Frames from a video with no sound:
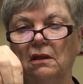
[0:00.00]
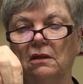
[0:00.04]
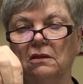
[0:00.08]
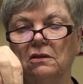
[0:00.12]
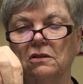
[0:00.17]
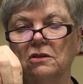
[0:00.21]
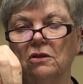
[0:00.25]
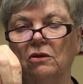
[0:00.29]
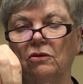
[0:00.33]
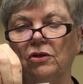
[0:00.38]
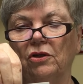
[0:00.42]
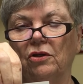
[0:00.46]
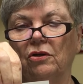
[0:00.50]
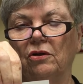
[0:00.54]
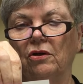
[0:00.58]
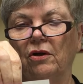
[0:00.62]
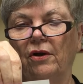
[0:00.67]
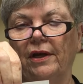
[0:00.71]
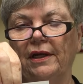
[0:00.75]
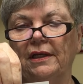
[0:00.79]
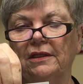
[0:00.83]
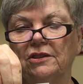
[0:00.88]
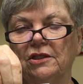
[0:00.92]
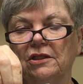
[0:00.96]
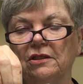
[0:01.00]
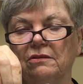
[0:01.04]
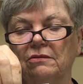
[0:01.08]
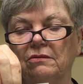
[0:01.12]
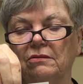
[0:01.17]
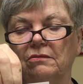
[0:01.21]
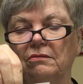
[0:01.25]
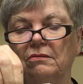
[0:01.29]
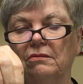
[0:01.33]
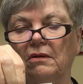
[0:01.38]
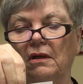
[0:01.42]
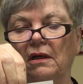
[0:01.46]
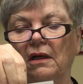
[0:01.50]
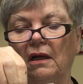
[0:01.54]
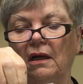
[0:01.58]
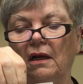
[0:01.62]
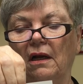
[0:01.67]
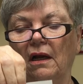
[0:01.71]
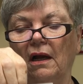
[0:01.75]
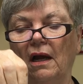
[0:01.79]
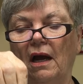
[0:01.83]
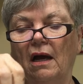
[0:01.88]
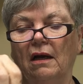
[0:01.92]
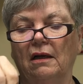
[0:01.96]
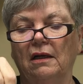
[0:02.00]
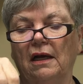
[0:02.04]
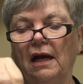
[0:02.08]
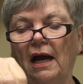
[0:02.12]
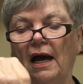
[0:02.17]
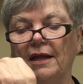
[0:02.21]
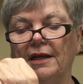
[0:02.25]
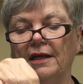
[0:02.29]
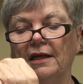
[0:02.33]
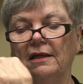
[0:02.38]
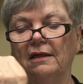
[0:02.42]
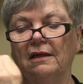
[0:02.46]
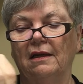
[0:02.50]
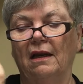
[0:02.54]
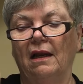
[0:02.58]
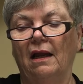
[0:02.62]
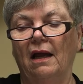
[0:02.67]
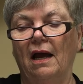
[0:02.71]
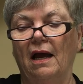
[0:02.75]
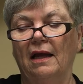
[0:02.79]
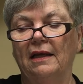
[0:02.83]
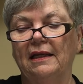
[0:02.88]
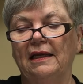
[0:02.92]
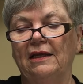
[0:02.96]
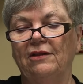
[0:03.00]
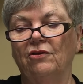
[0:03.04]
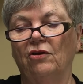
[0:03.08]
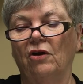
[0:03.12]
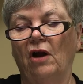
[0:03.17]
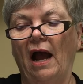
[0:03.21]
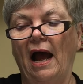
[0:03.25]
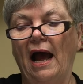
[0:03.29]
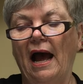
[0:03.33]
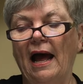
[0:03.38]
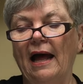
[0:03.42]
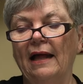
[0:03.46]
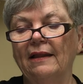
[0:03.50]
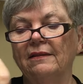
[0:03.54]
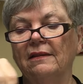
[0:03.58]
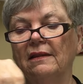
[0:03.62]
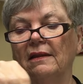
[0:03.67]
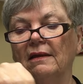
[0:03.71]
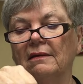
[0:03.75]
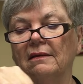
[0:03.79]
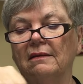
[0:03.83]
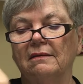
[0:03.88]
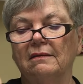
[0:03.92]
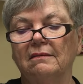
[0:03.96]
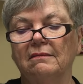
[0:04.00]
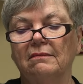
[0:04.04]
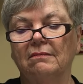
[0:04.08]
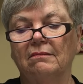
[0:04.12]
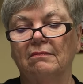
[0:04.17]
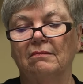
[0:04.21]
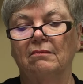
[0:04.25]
So you're going to cut it either on the